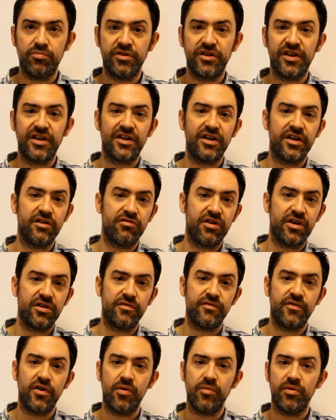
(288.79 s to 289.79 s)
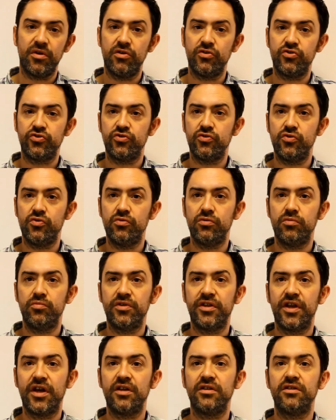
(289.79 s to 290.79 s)
particularly around the pharmacological
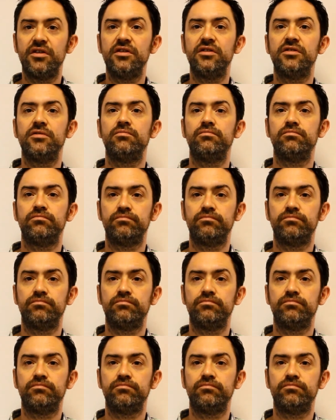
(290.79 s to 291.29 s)
modalities.